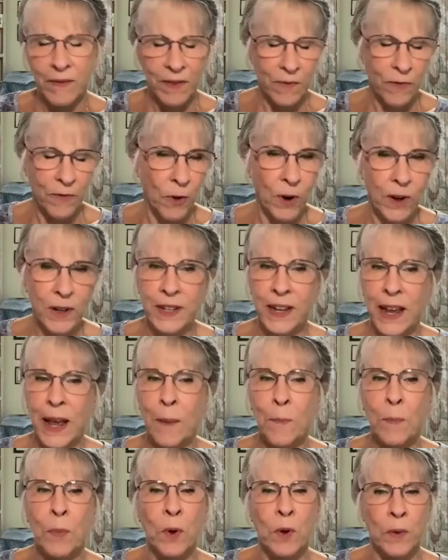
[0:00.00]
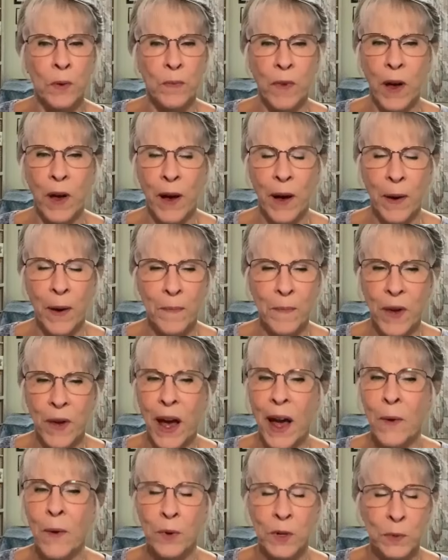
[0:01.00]
for example,
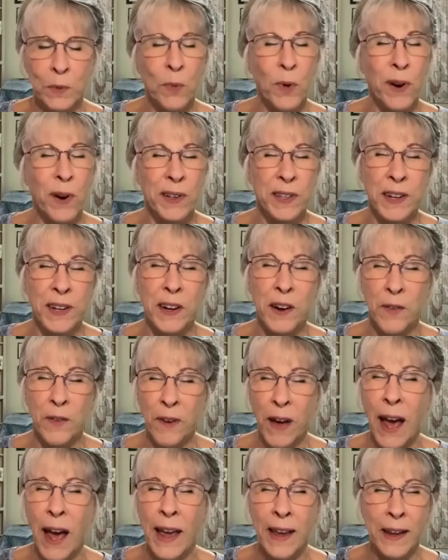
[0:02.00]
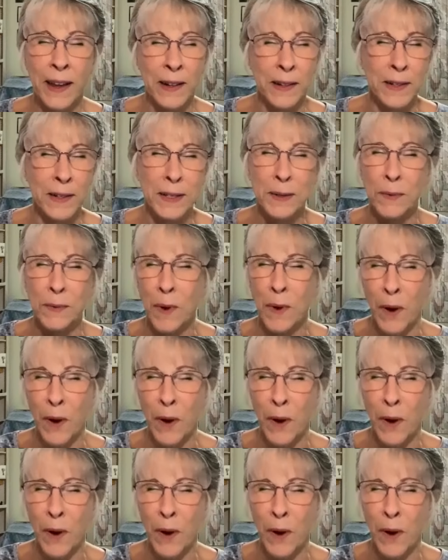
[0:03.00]
I was president of IONS